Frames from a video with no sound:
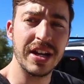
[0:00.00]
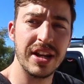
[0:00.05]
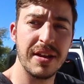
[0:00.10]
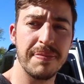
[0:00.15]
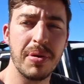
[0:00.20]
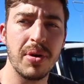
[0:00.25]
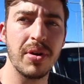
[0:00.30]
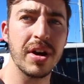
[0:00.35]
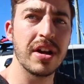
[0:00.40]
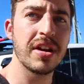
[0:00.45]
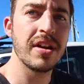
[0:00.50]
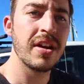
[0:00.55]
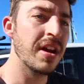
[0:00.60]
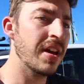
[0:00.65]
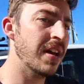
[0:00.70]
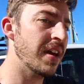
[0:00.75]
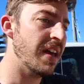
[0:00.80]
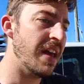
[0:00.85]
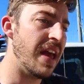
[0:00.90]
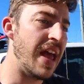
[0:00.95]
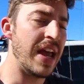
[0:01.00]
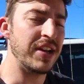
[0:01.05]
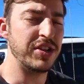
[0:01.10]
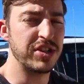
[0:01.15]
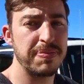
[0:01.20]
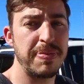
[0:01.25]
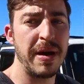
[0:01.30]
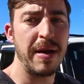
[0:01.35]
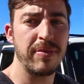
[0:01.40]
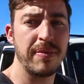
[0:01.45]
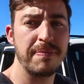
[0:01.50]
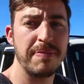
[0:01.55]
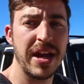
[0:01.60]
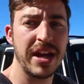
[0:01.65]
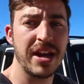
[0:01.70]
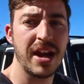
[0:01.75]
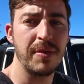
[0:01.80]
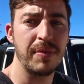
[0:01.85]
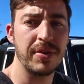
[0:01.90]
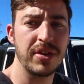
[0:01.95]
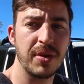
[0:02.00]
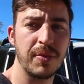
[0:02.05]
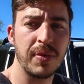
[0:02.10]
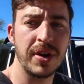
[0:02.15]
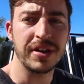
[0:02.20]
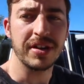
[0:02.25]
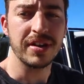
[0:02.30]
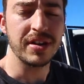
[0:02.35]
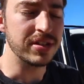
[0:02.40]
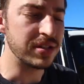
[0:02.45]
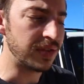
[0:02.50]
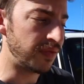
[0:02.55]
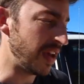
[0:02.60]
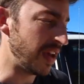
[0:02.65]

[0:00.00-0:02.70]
any point and just pump them back up when you want, is